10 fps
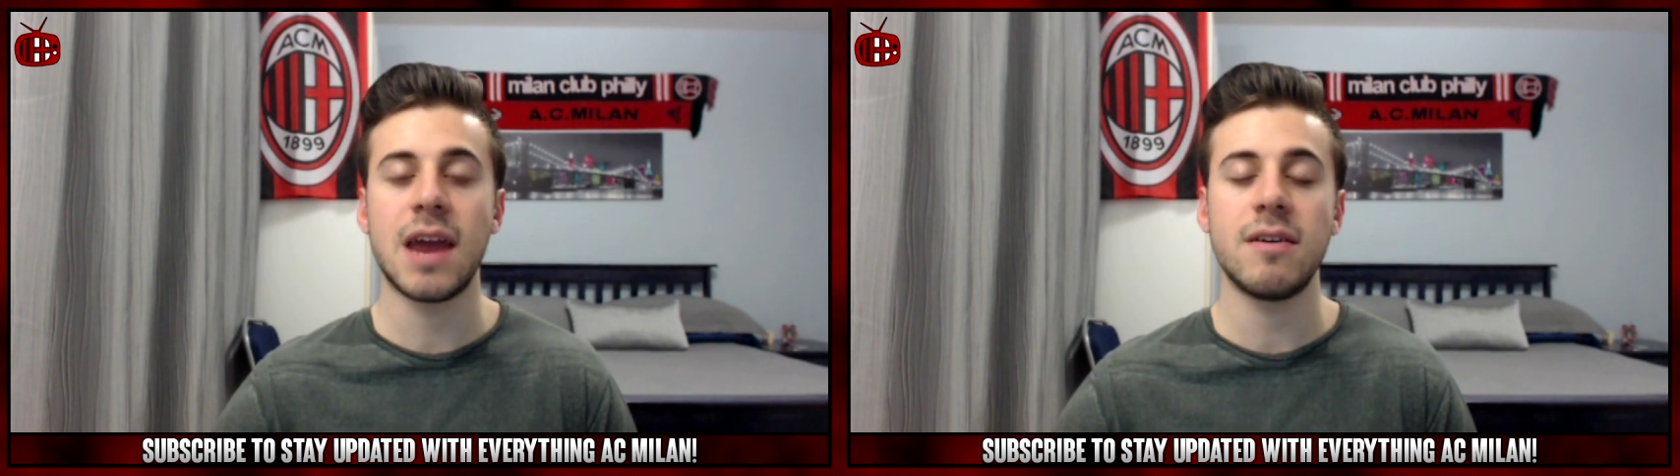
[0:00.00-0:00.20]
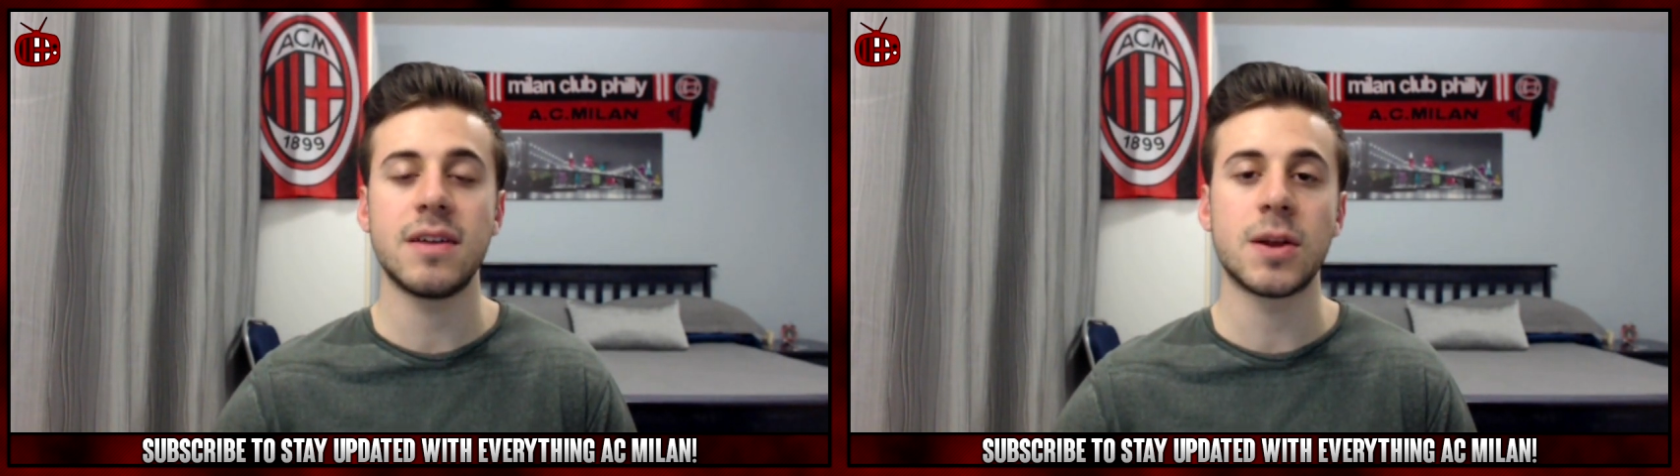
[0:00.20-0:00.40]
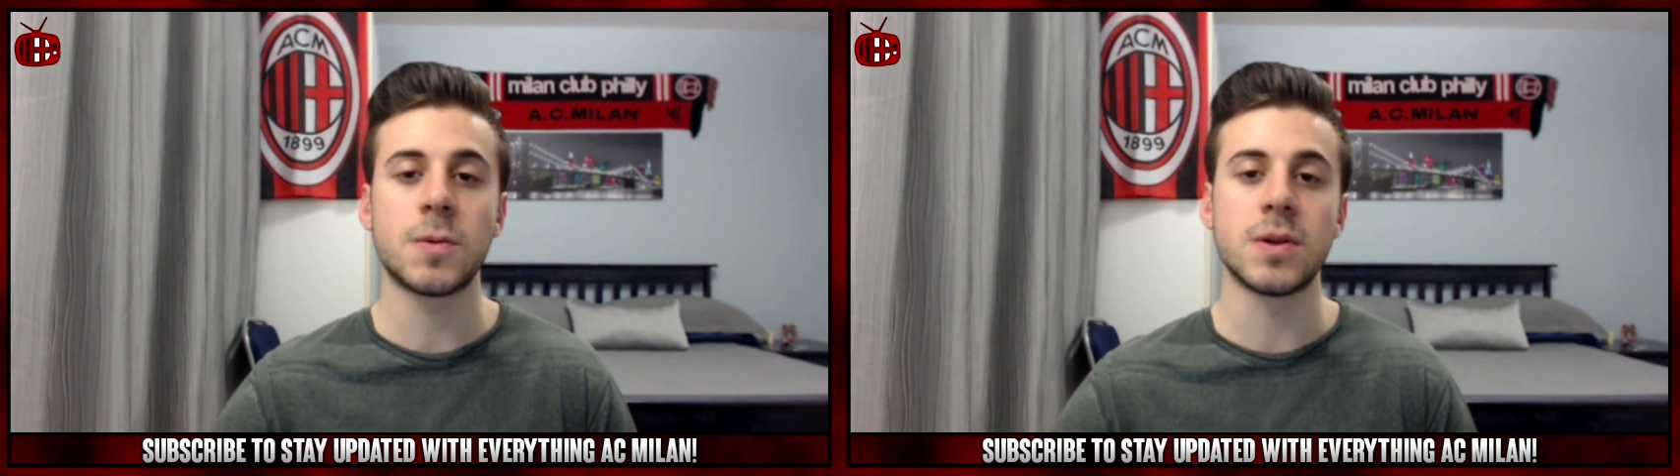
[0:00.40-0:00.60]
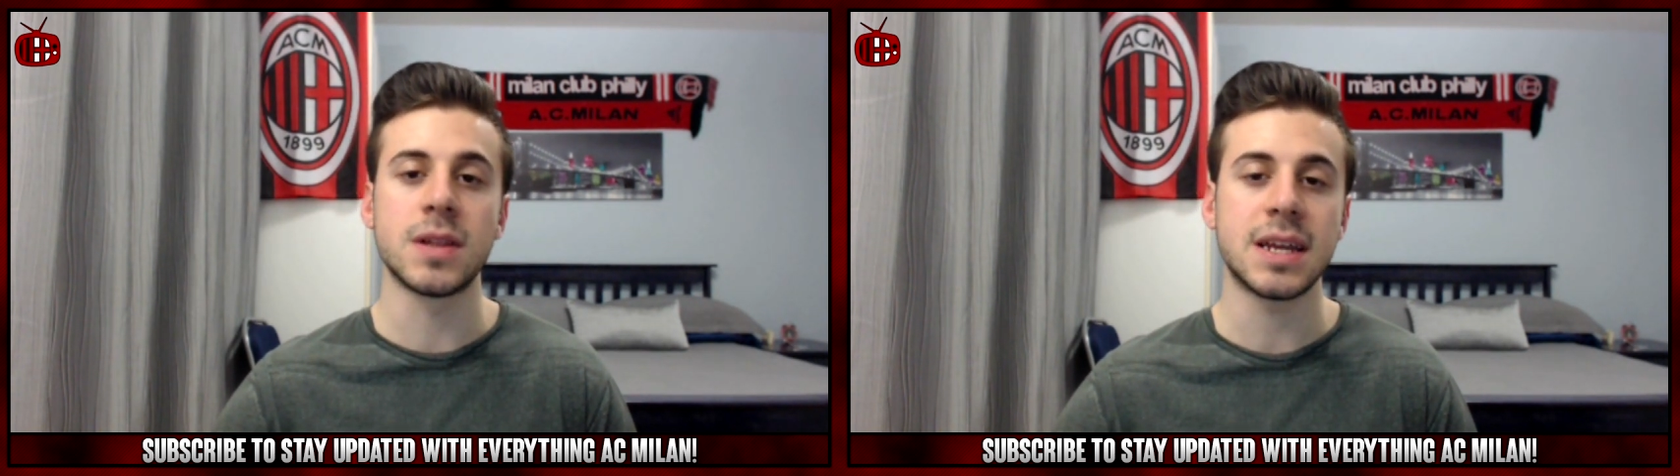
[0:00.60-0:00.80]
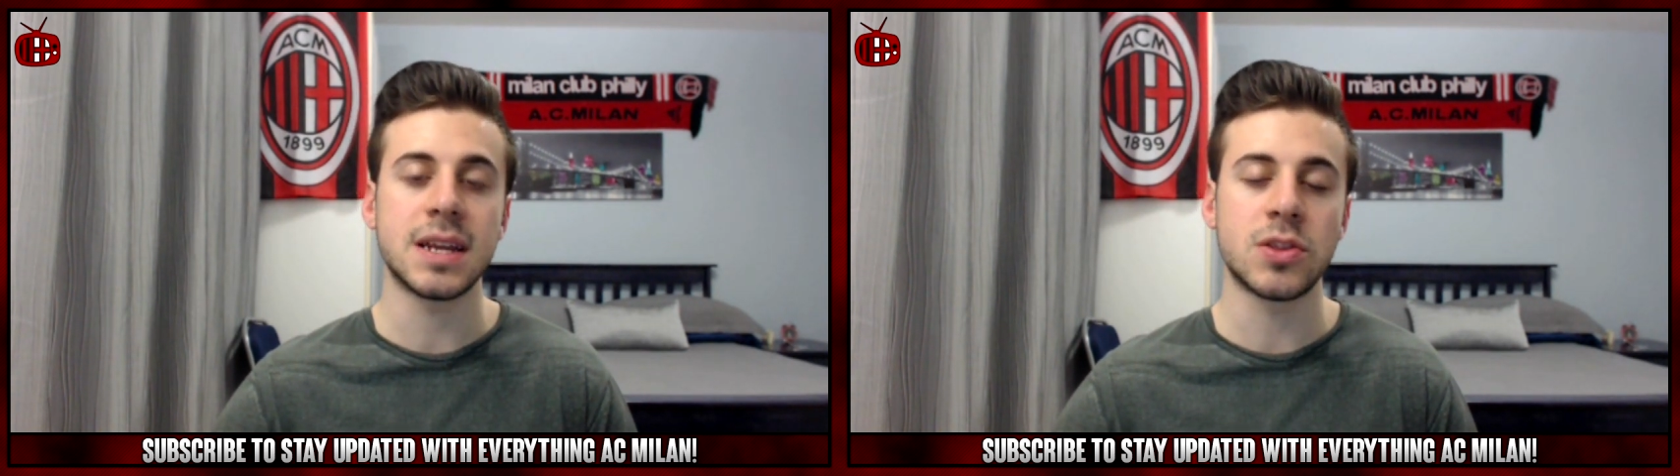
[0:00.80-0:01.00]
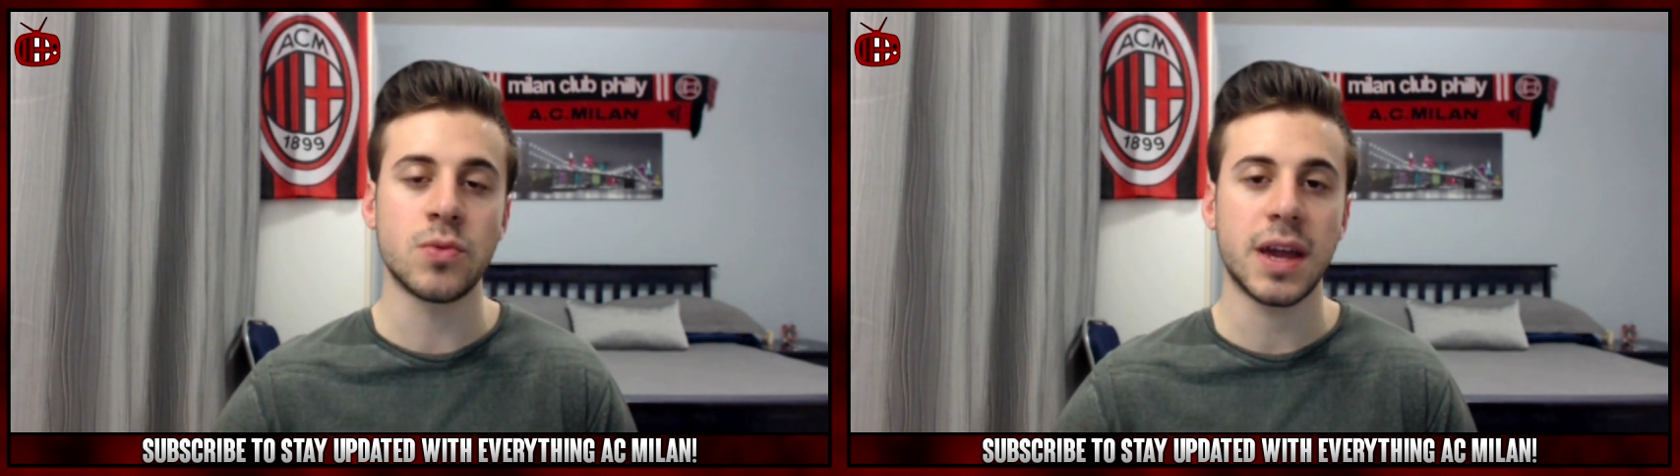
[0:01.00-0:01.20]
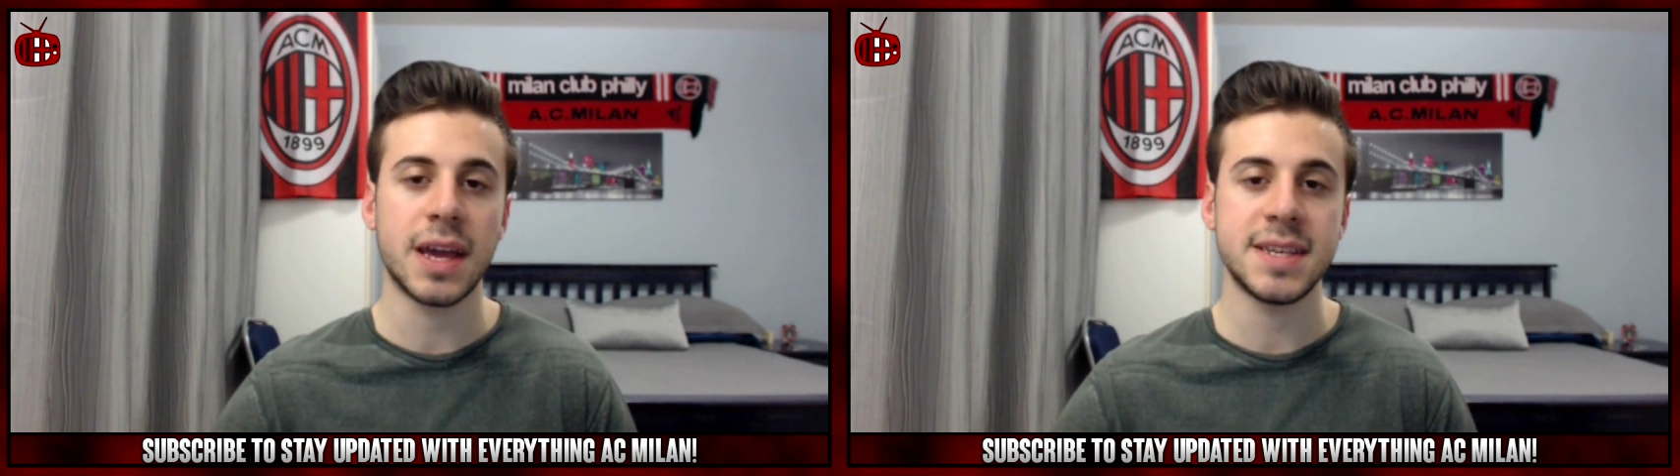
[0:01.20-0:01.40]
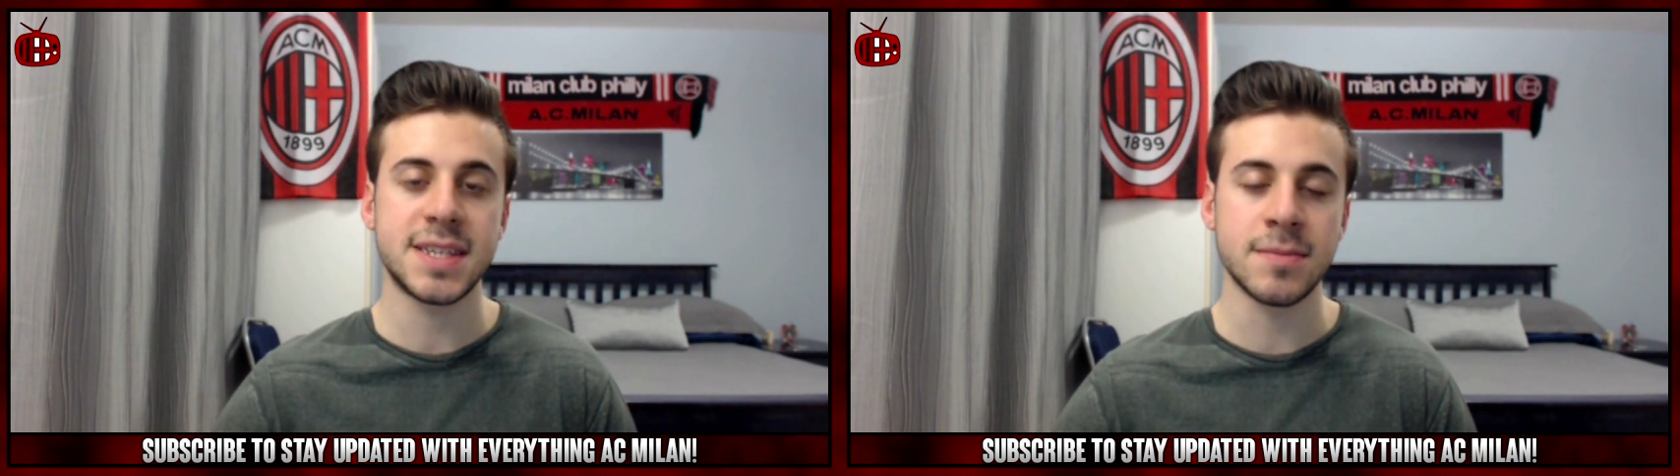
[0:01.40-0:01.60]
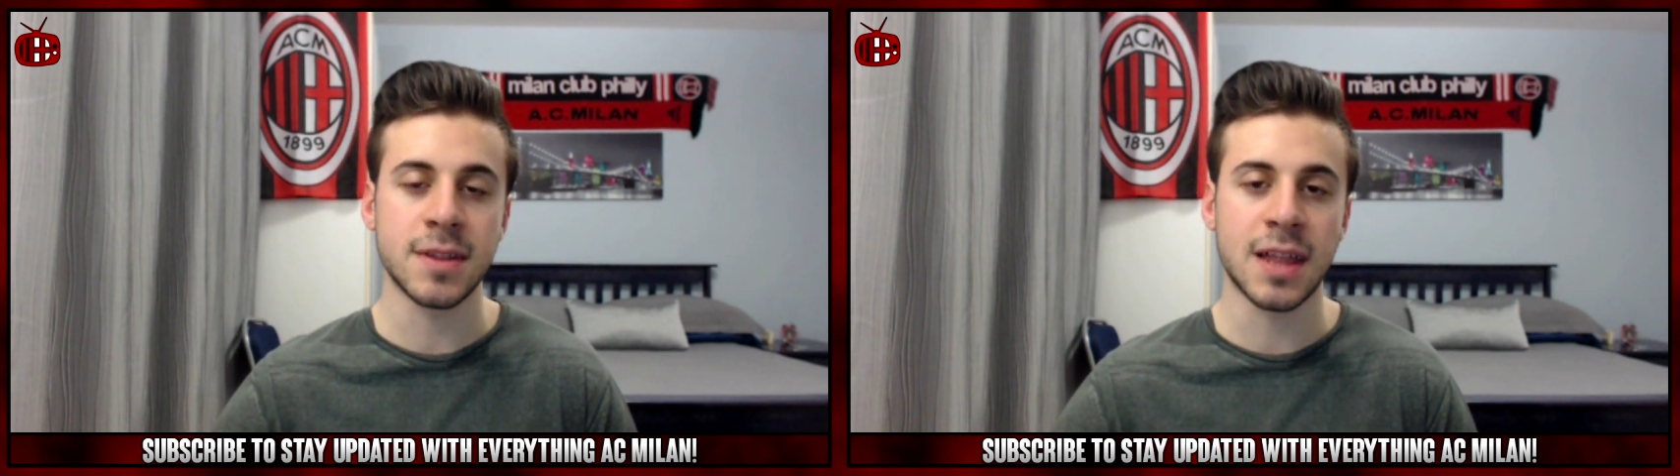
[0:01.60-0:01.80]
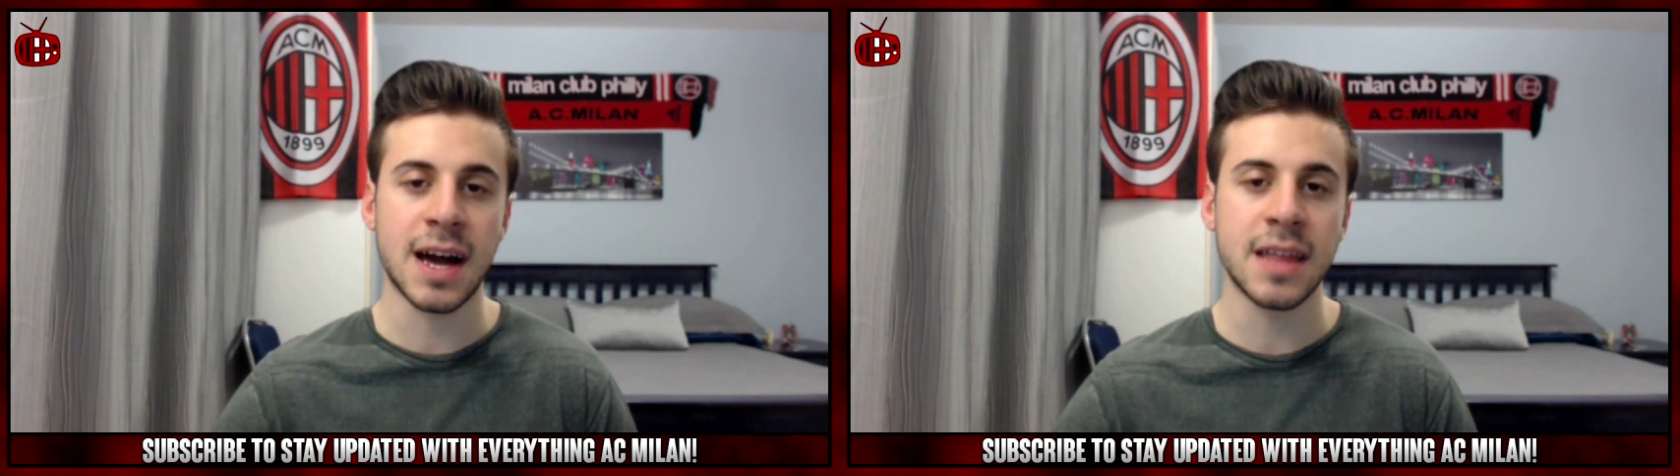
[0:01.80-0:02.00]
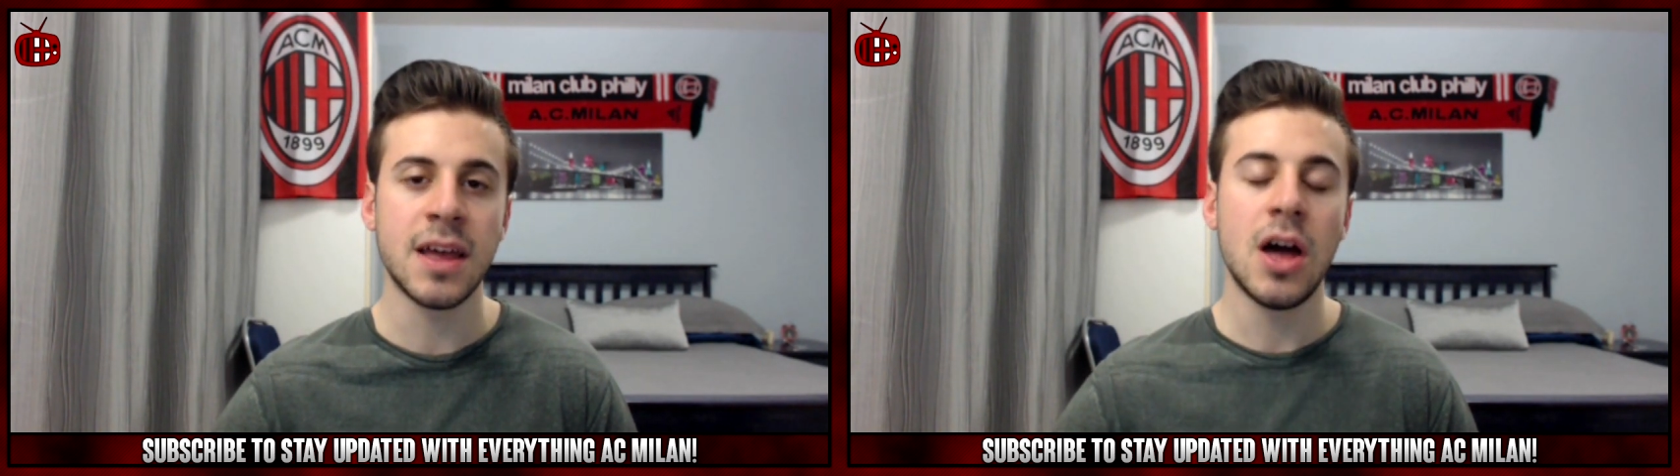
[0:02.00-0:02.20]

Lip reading: everything related to AC Milan